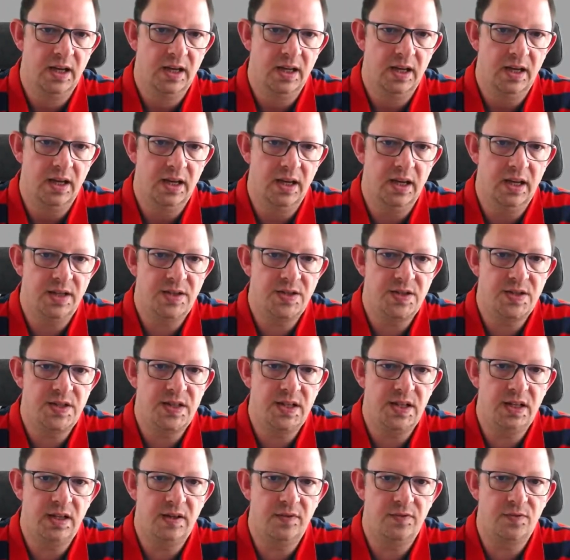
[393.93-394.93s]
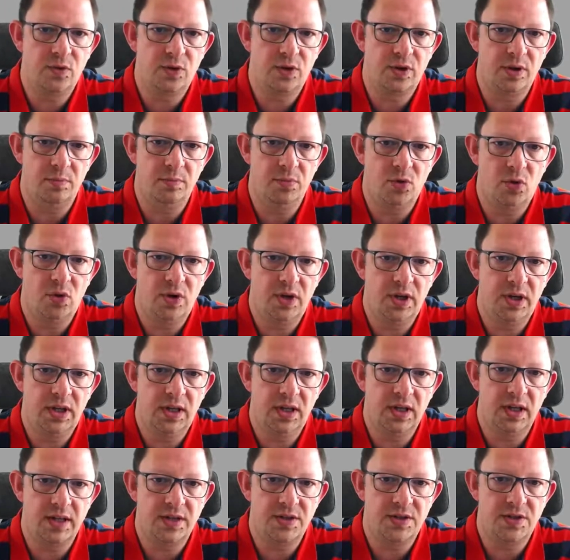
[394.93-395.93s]
Let's see, for the morning,
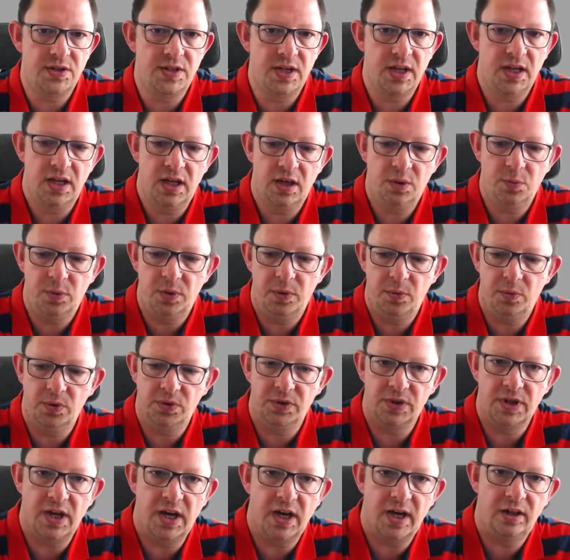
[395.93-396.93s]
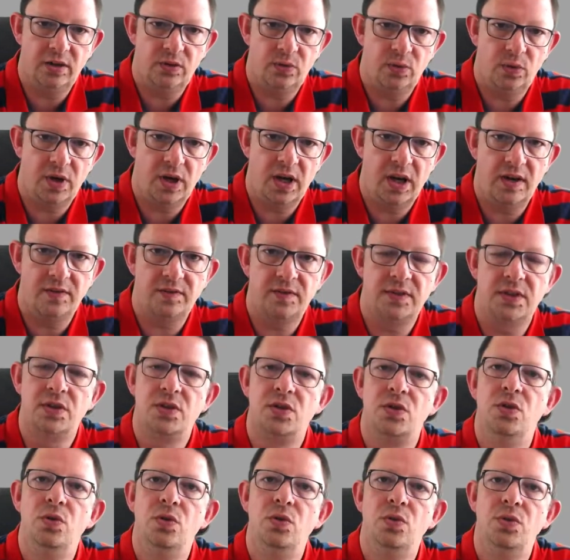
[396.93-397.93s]
let's say we would like to have the
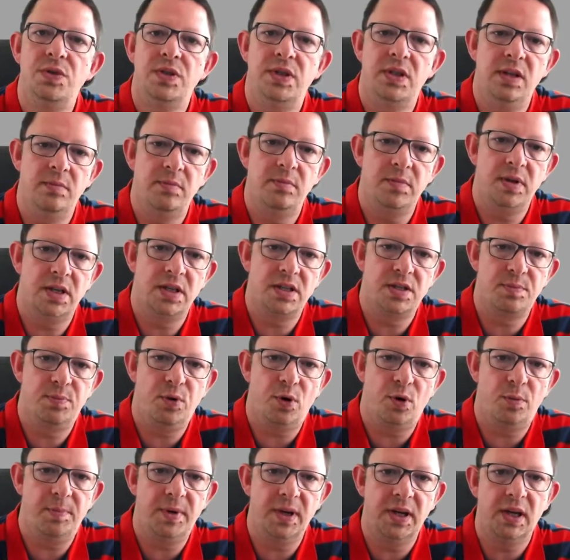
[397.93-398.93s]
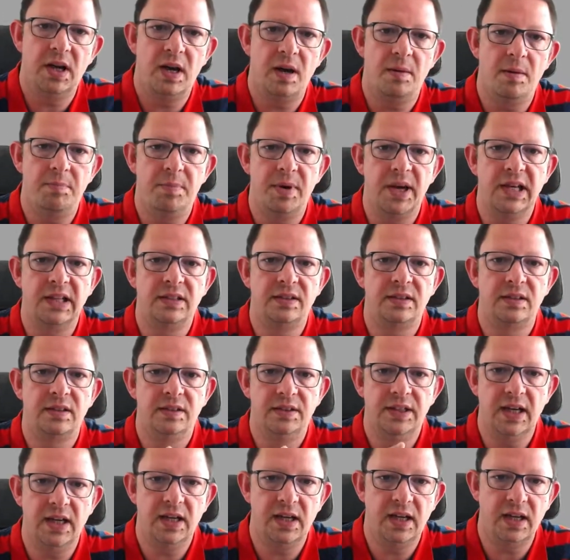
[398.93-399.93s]
snoozed emails popping up at
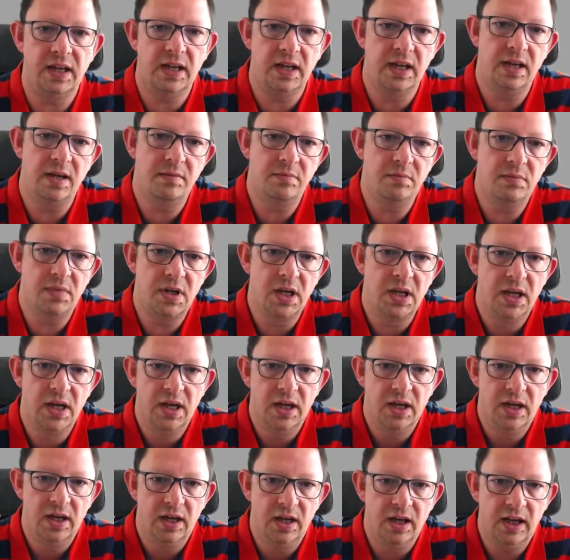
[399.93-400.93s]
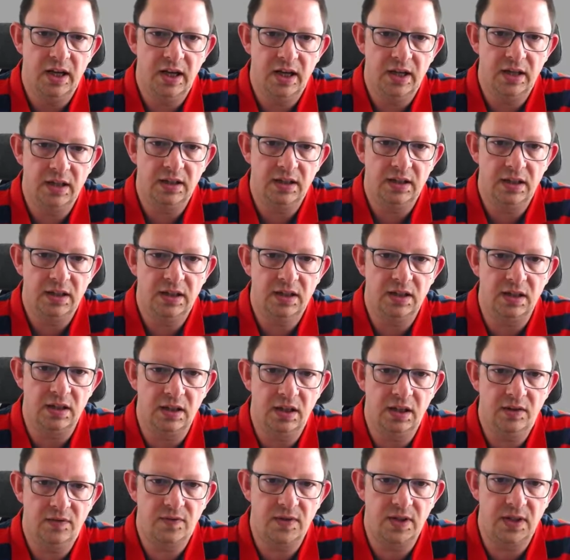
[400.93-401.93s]
10 a.m. and in the
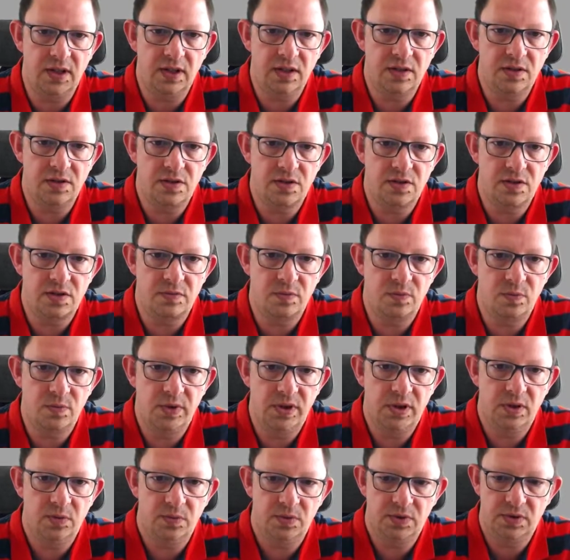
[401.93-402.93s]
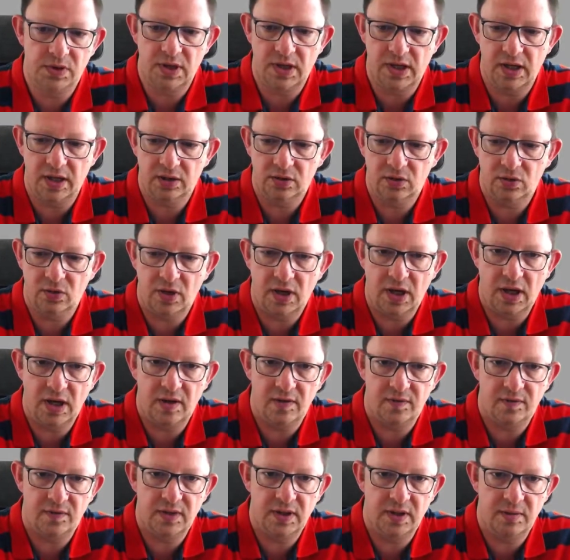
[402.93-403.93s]
evenings we would like to
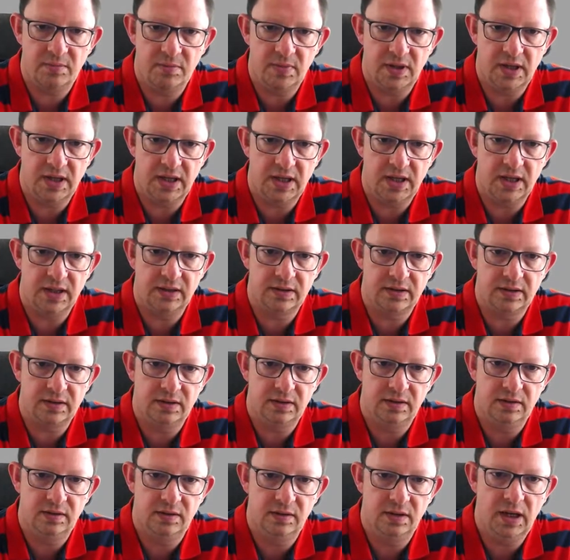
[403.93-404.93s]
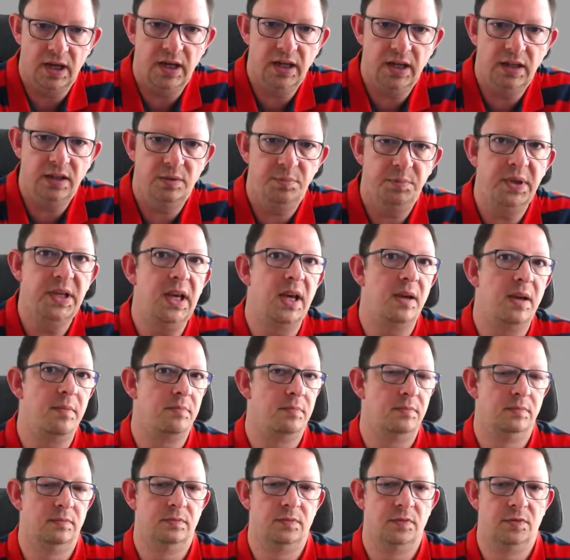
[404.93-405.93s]
have them at 8 p.m.
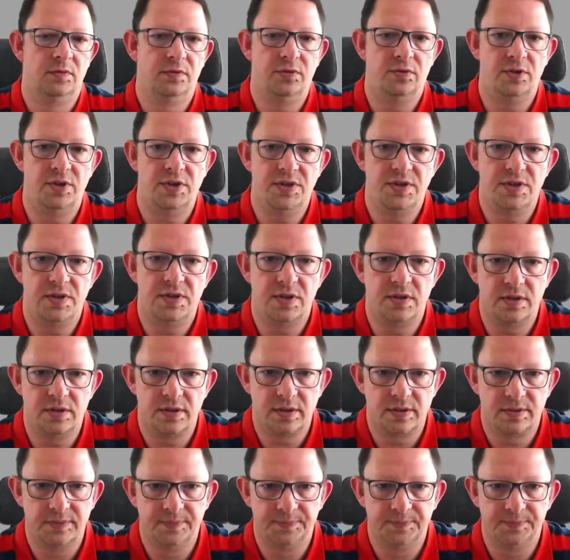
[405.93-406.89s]
for instance.